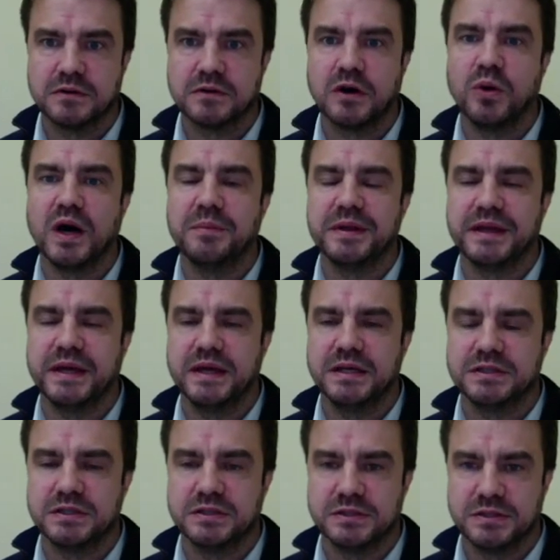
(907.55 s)

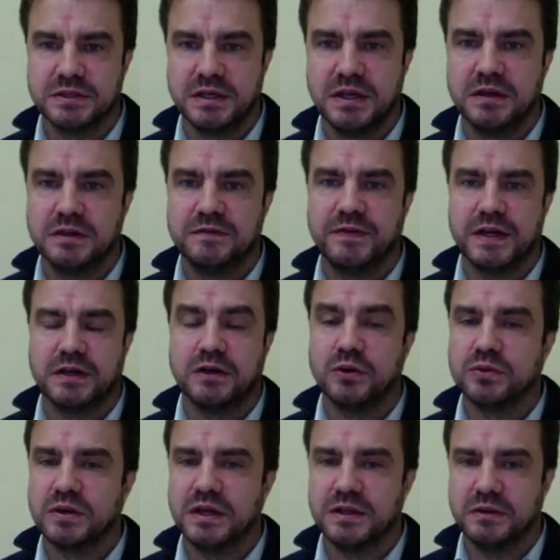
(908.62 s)
cohabitations that
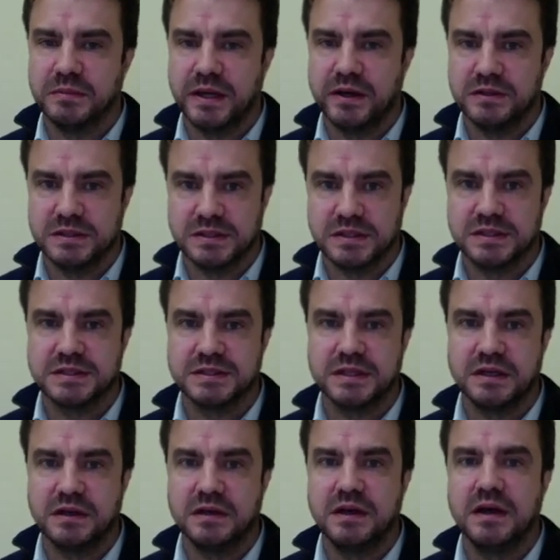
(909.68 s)
don't lead to marriages are
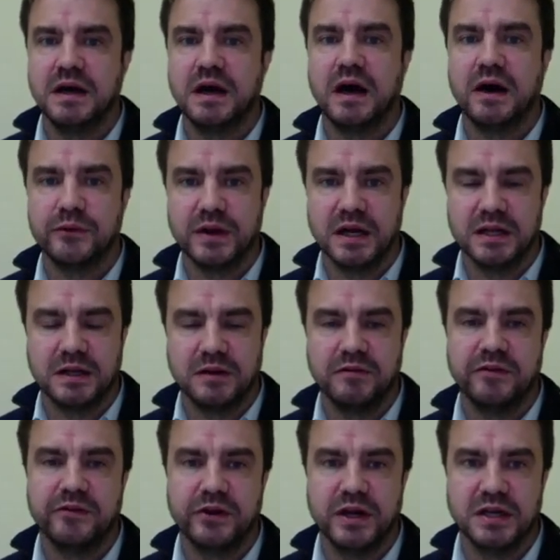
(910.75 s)
still
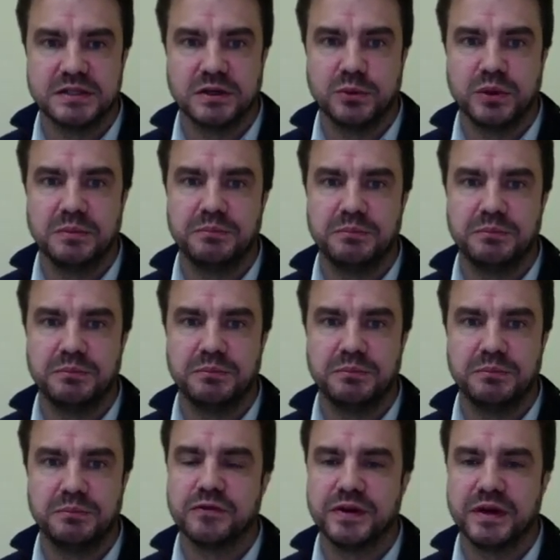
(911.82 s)
relatively rare. So we're pretty
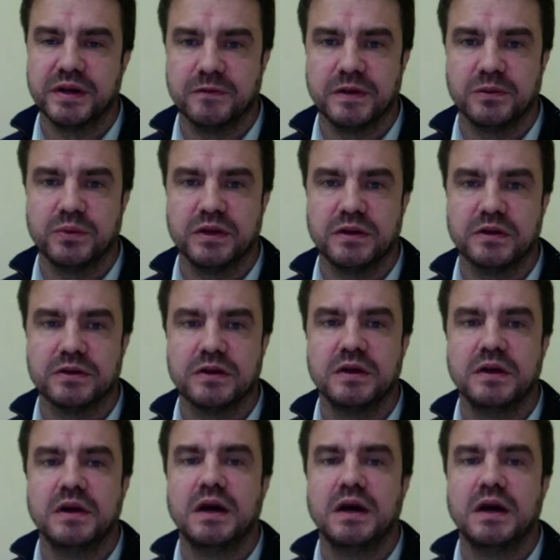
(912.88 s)
confident that we're not